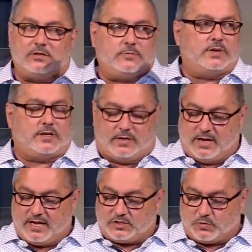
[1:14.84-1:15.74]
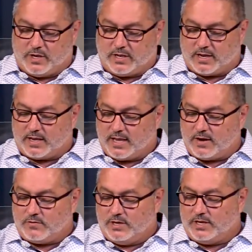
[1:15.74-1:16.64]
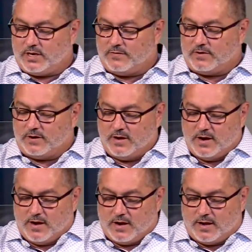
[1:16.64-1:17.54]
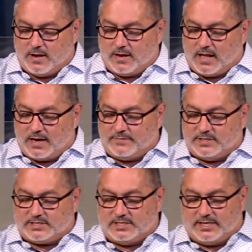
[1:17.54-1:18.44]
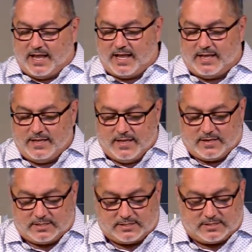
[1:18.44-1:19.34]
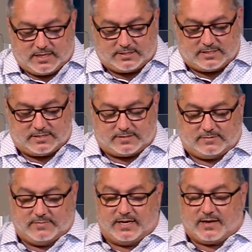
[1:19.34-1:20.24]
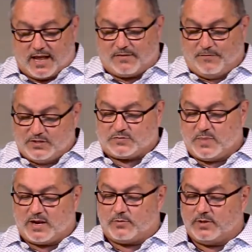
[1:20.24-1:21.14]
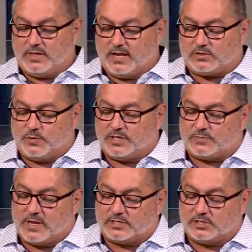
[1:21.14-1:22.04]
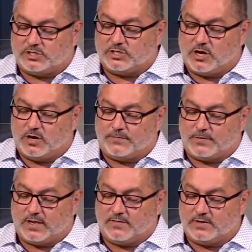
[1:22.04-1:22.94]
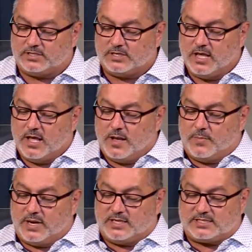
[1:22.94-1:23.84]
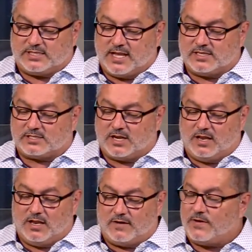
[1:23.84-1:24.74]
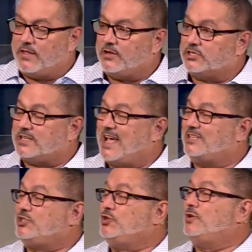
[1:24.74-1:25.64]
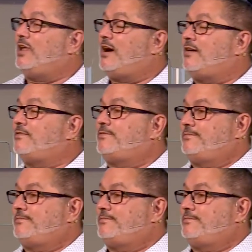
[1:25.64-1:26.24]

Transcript: bit next week. I can't really cover a lot of it today because it kind of fits better with next week's message on forgiveness. But it says, love others as you love